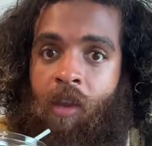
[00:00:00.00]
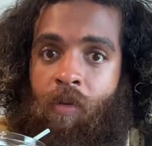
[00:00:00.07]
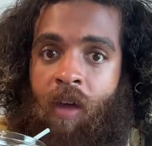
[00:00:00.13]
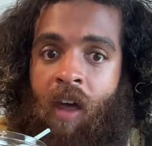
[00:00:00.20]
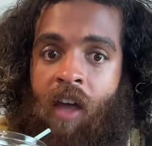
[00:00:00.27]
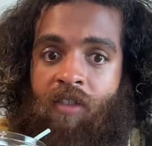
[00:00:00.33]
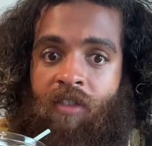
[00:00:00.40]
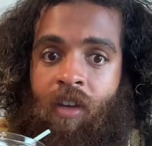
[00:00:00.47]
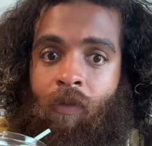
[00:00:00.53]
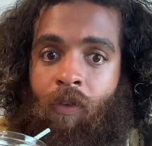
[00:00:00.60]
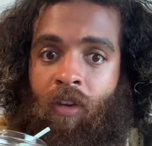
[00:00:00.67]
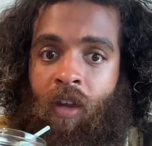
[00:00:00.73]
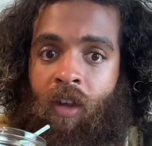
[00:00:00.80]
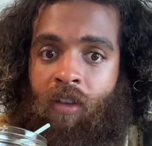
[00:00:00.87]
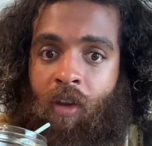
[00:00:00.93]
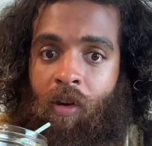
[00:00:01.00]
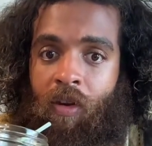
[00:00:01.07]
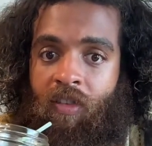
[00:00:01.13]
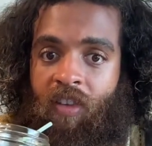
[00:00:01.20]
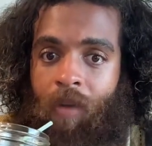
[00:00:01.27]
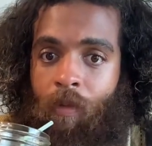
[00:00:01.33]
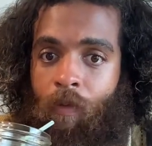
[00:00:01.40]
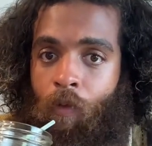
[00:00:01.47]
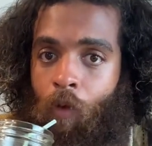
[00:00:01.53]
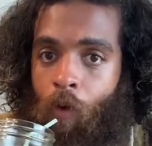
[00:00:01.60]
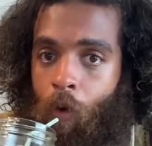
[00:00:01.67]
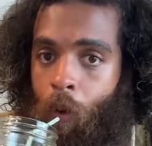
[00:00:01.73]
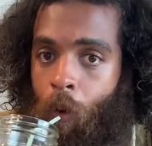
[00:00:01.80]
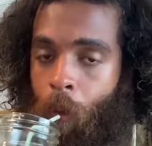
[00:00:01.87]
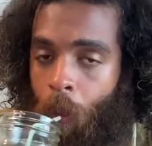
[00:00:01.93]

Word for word: you catch different things that you didn't see before.